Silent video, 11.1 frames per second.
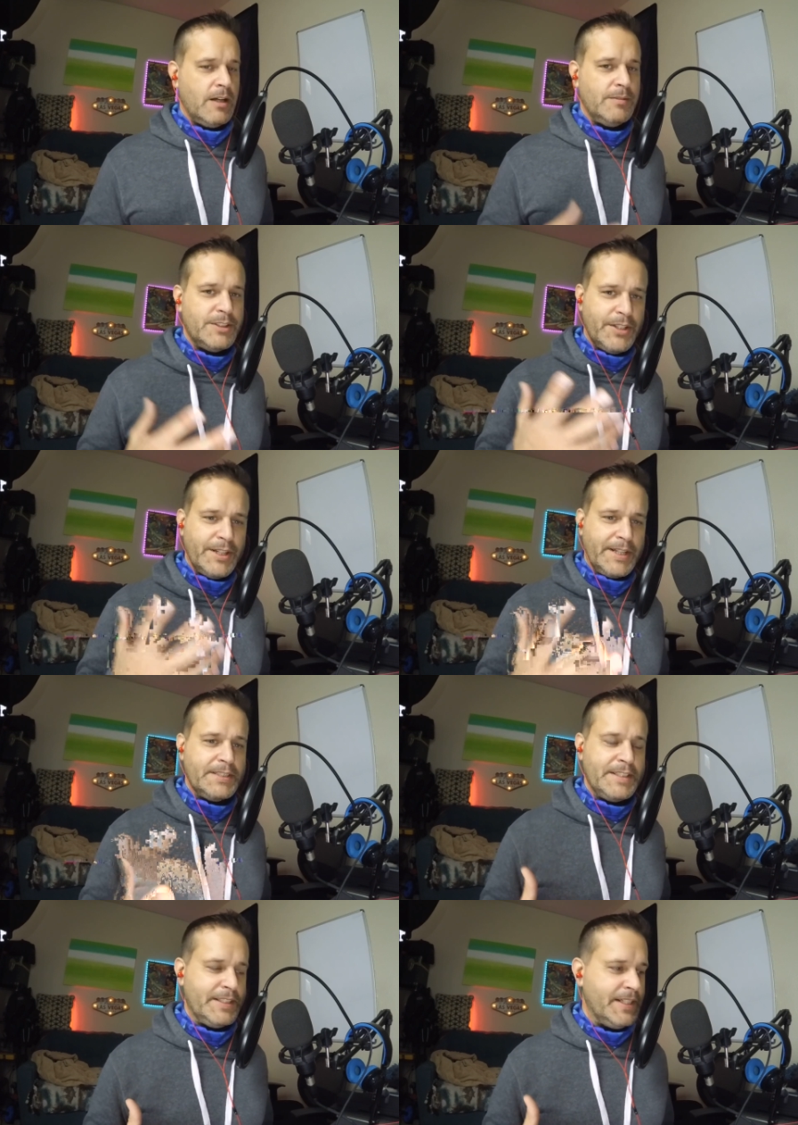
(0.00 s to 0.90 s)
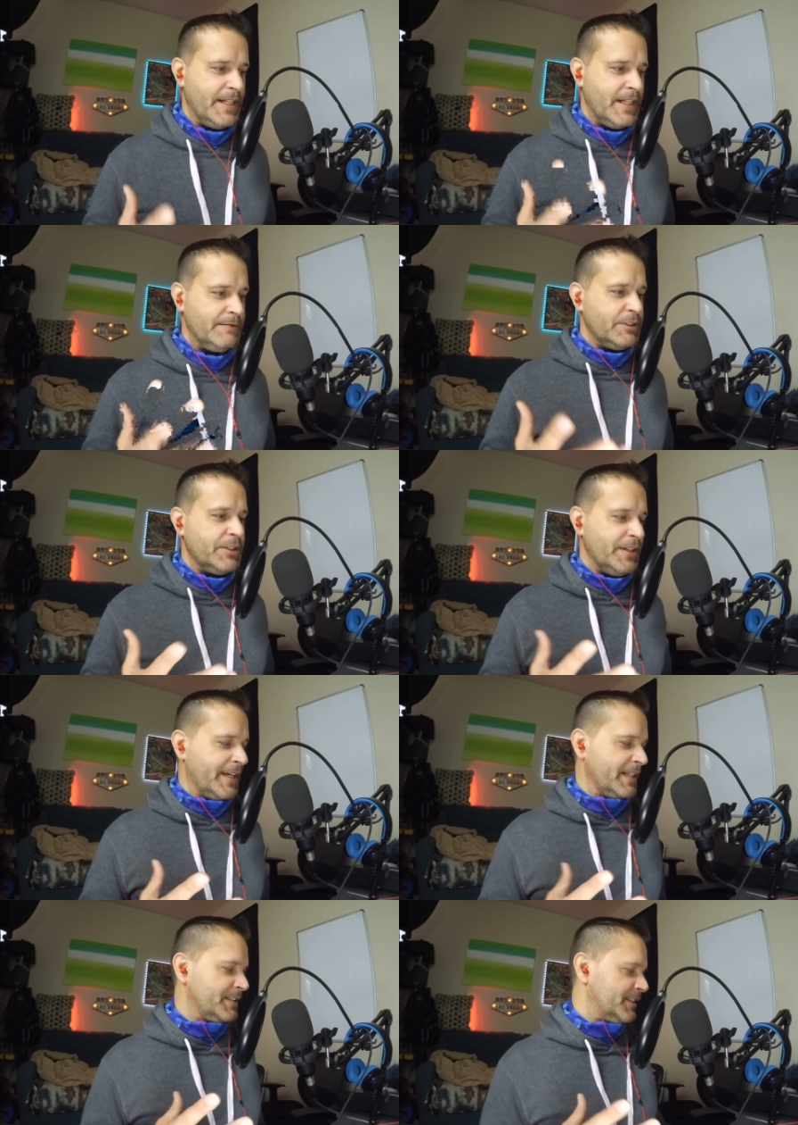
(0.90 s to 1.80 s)
I'm sure he gets it. I'm sure he
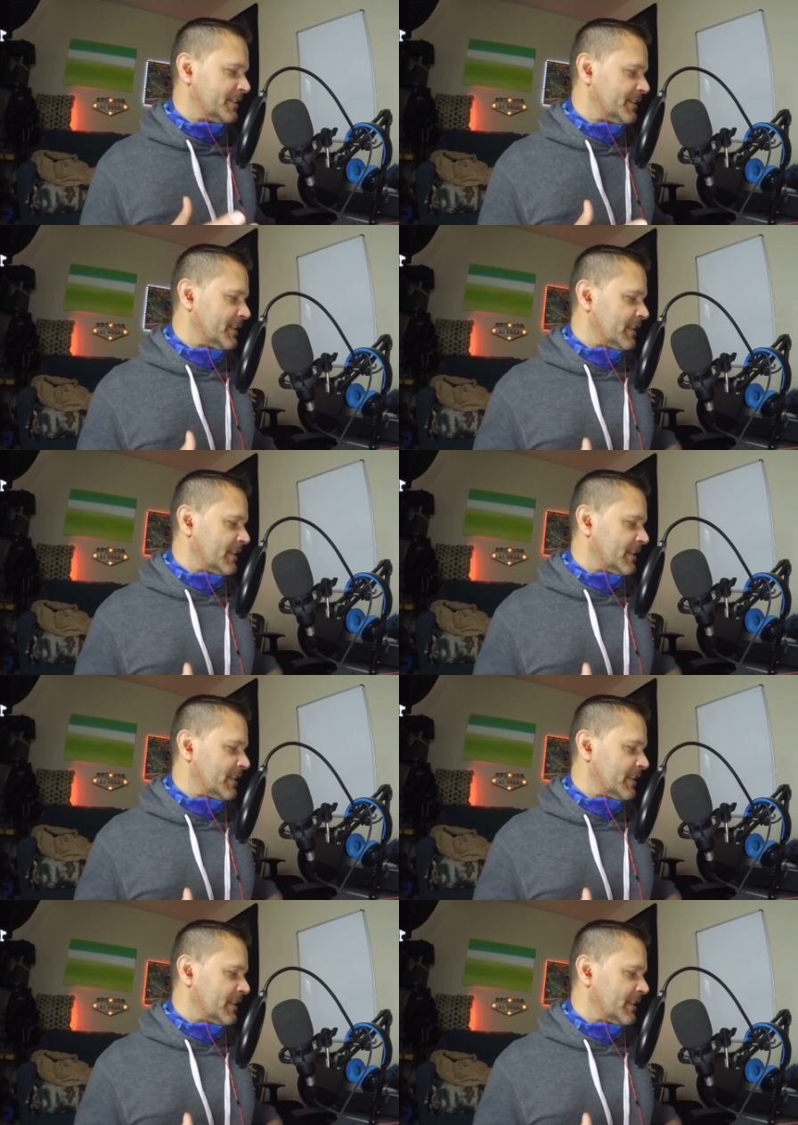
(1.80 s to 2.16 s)
gets it.